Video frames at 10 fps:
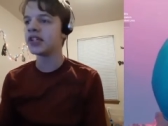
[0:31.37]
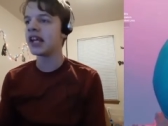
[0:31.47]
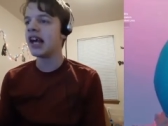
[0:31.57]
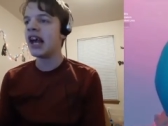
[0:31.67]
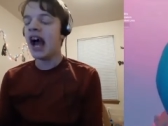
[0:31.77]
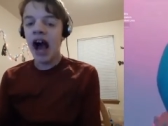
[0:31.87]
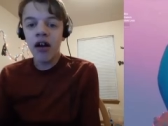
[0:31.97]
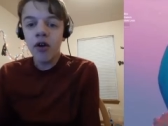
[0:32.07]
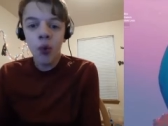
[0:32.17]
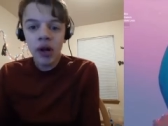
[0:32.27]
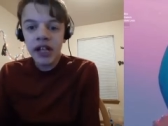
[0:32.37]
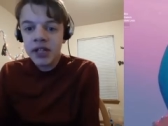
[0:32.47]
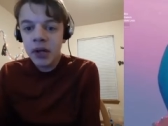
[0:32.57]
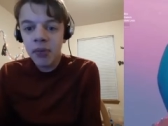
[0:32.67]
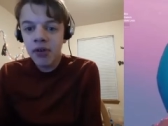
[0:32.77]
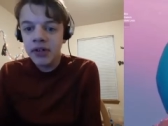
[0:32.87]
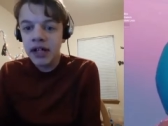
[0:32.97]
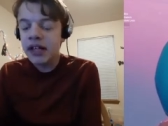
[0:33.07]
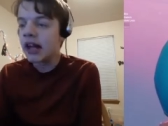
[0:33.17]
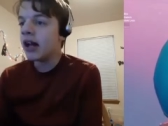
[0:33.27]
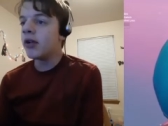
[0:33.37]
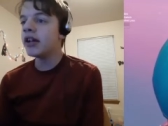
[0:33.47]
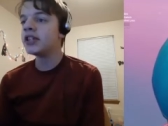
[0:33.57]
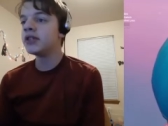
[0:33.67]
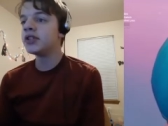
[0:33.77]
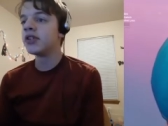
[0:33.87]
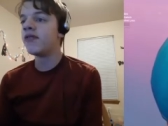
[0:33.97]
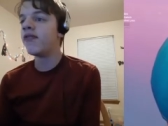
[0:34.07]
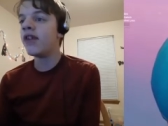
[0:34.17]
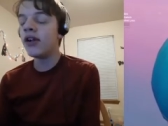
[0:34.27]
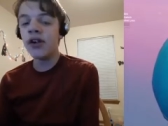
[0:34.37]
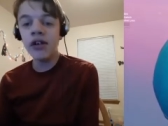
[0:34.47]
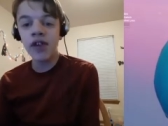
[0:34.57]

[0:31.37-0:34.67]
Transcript: Like, I don't know what these people are thinking because there's a very,